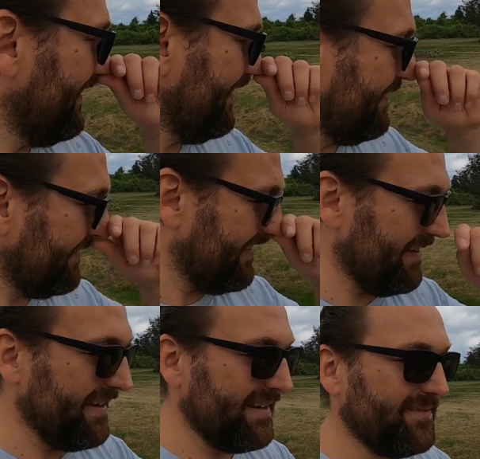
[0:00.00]

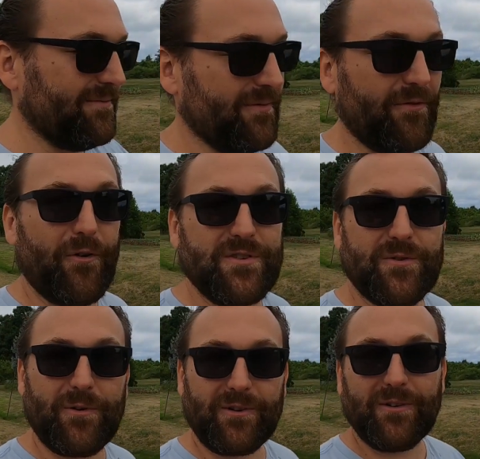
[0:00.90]
of course
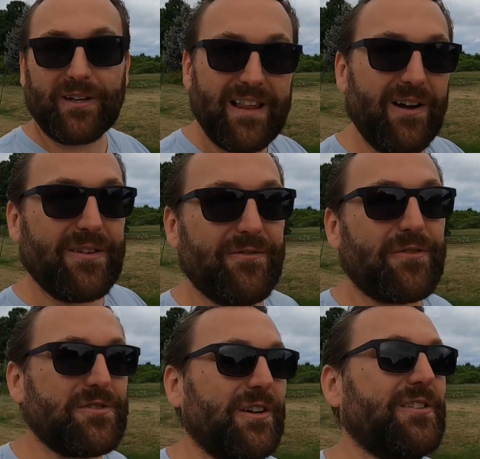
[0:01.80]
Oracle Cloud
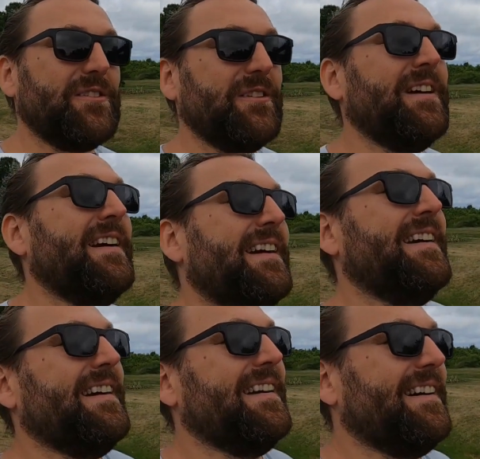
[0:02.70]
Infrastructure,
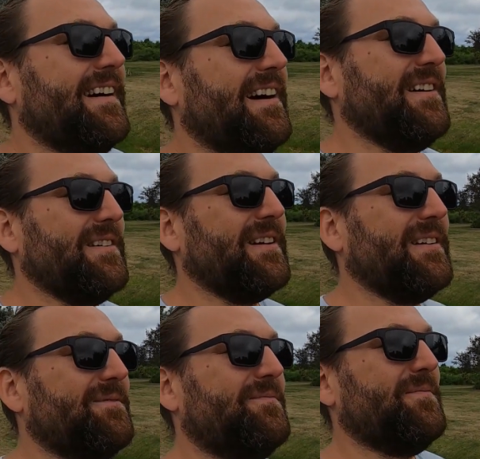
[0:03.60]
are
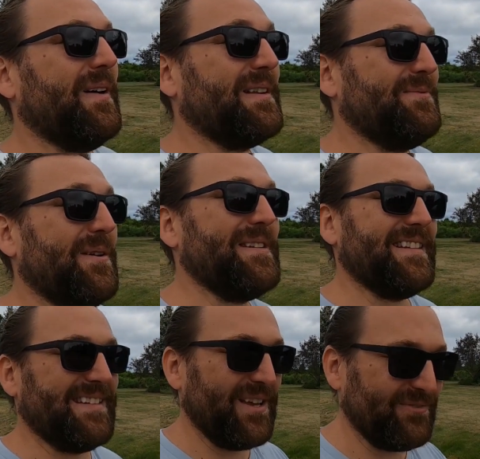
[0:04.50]
much more
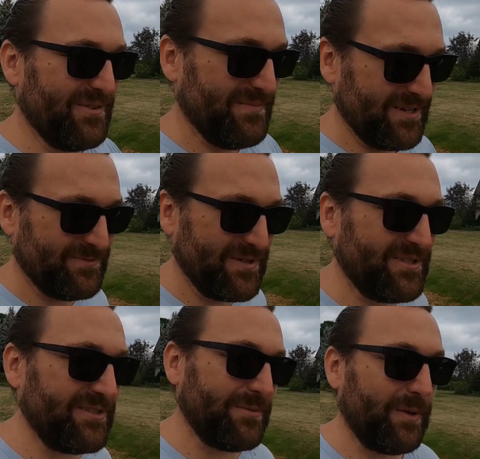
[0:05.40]
successful and much more
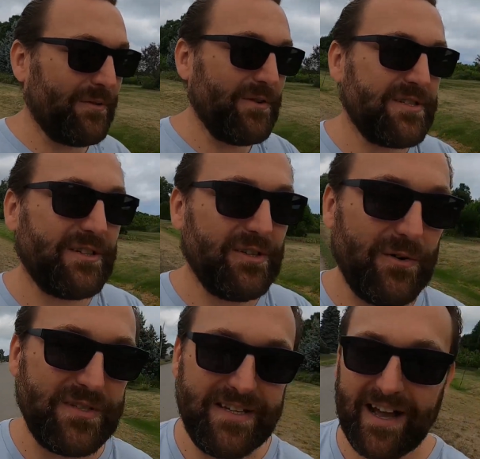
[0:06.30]
searchable. If you search
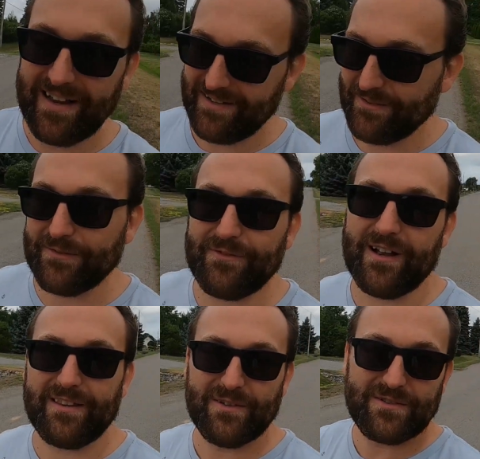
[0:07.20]
OCI, you'll
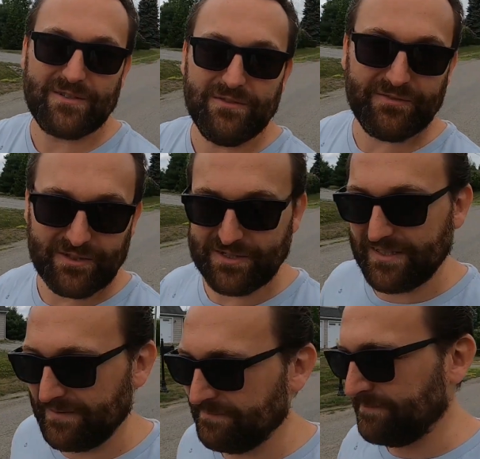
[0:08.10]
find those two
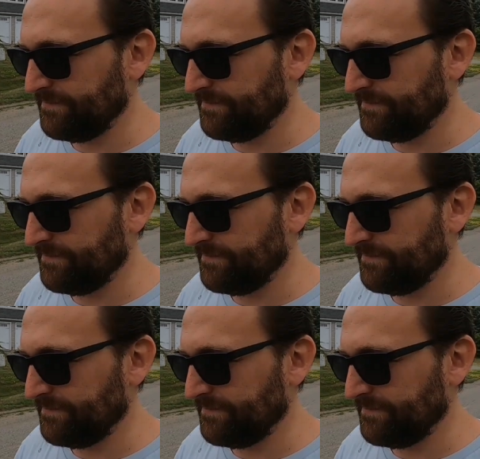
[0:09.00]
first.